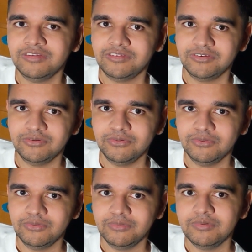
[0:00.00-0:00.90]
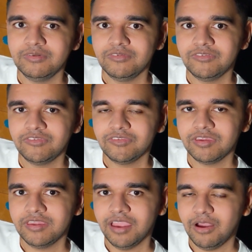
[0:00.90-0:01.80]
to
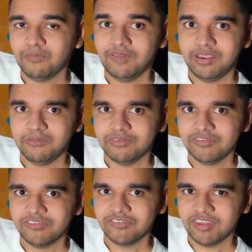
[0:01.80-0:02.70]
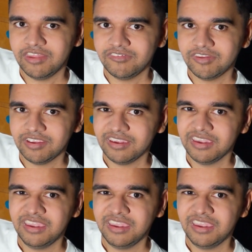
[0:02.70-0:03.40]
see how language is changing